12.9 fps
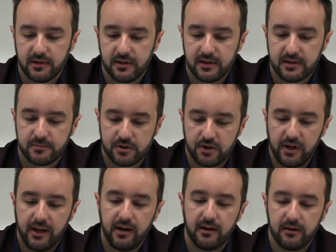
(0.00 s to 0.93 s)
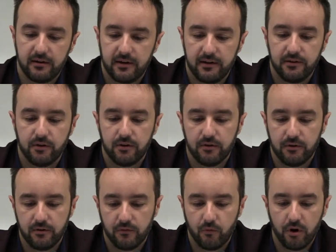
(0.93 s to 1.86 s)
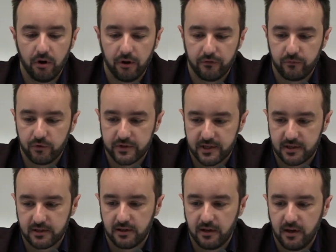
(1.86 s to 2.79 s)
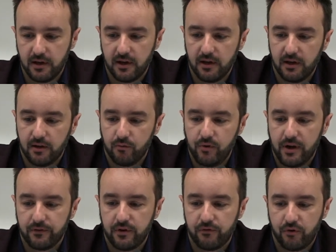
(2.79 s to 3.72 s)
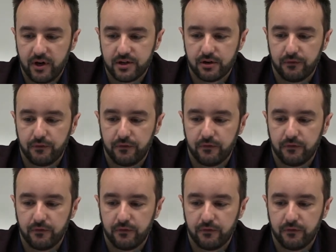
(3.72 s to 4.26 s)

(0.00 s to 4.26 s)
especially here in the world of music, we have an average